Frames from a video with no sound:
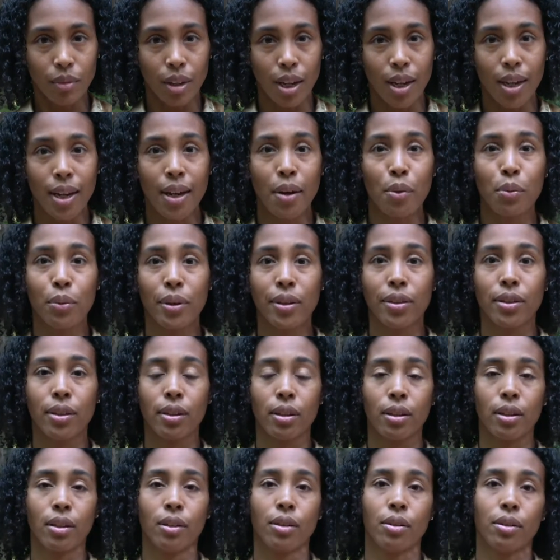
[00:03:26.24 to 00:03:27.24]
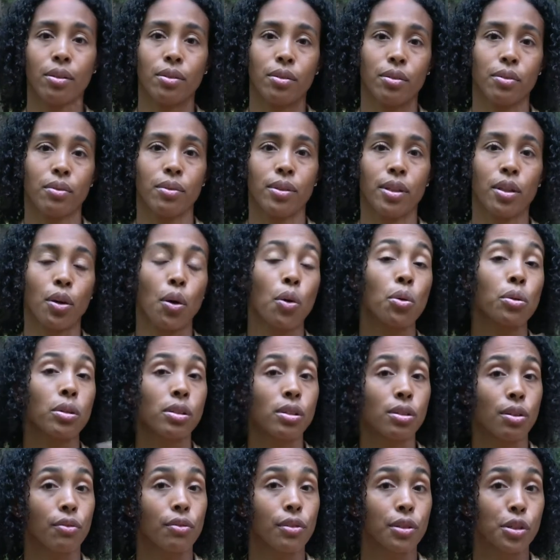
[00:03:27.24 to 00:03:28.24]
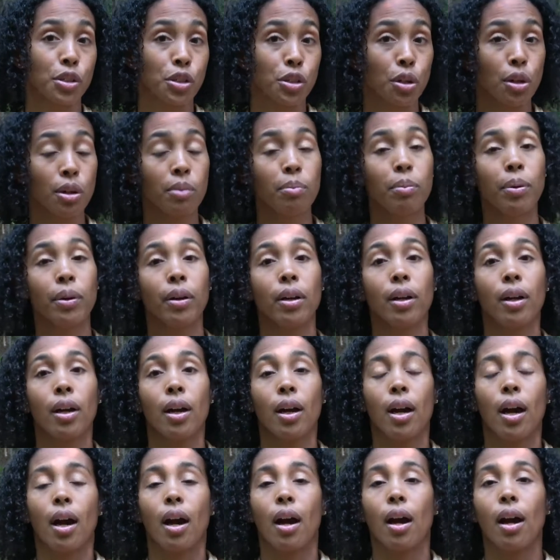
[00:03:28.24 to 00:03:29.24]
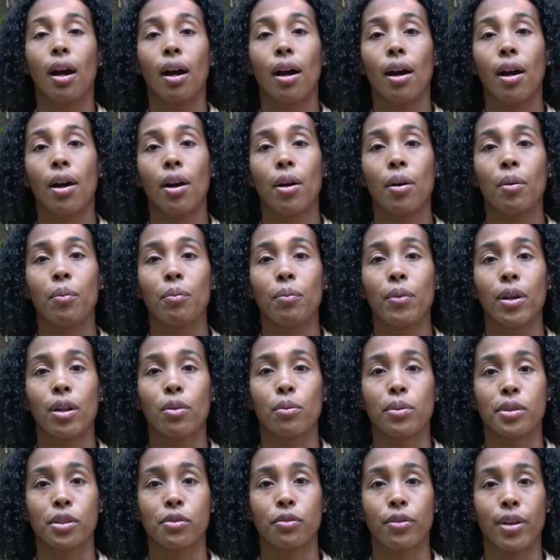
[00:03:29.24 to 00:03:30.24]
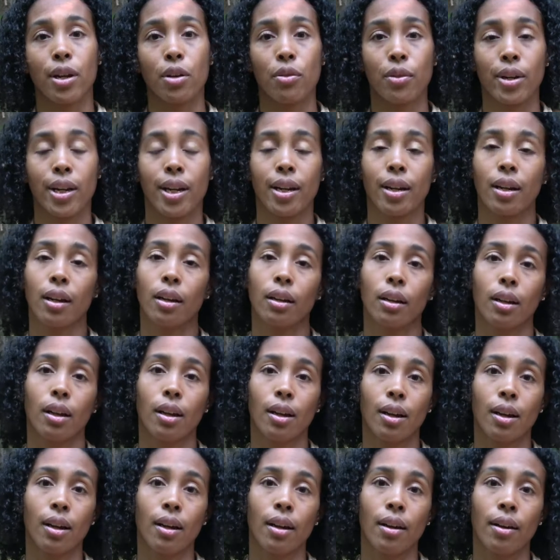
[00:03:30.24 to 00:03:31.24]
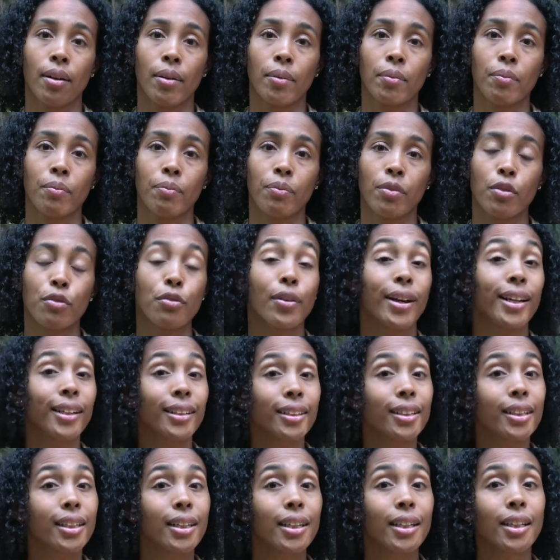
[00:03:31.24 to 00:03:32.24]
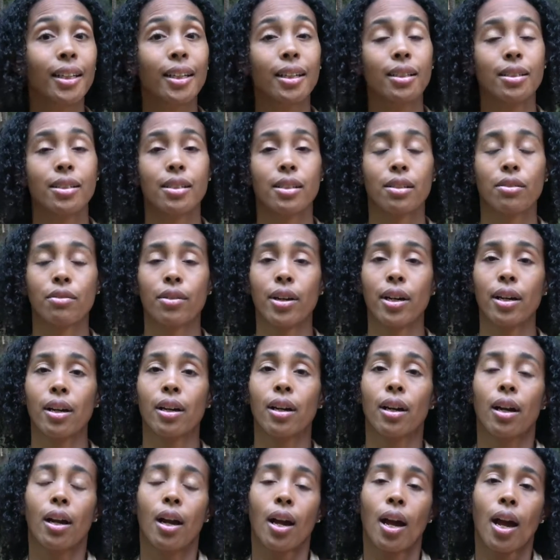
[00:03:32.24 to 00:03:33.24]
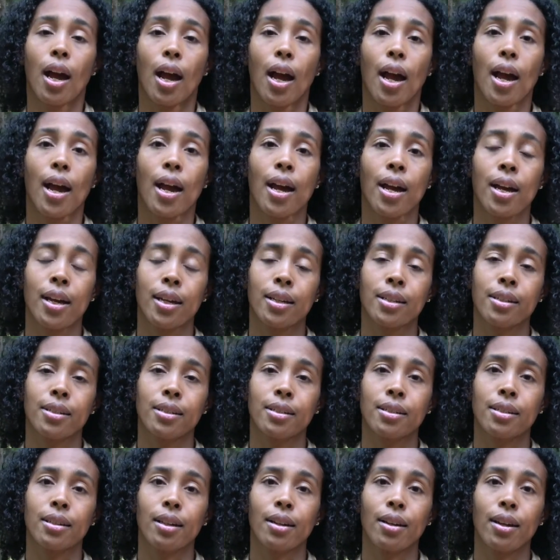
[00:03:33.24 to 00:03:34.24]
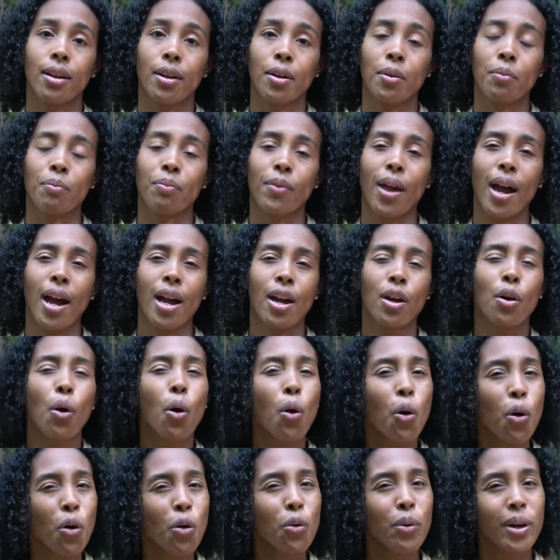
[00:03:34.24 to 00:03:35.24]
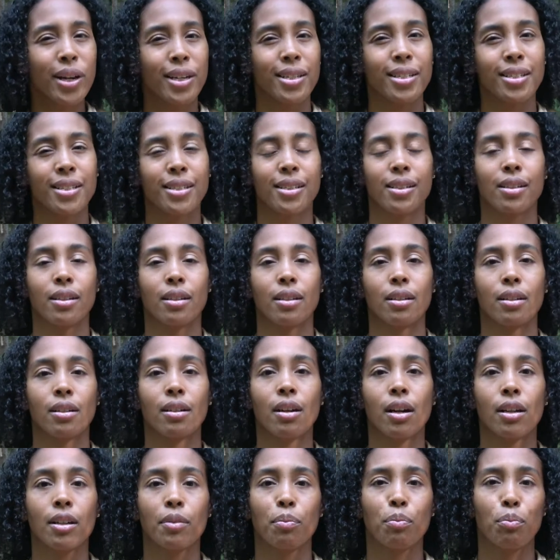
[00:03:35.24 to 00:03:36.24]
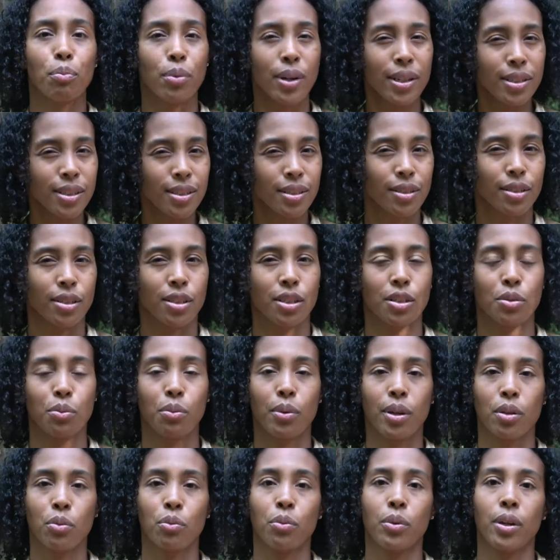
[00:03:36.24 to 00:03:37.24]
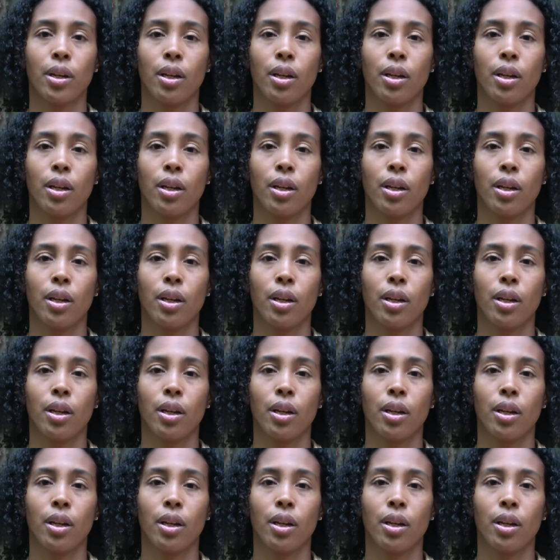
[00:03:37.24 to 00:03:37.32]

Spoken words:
with the owners of the shop, it was very friendly, etc. And I always got presents when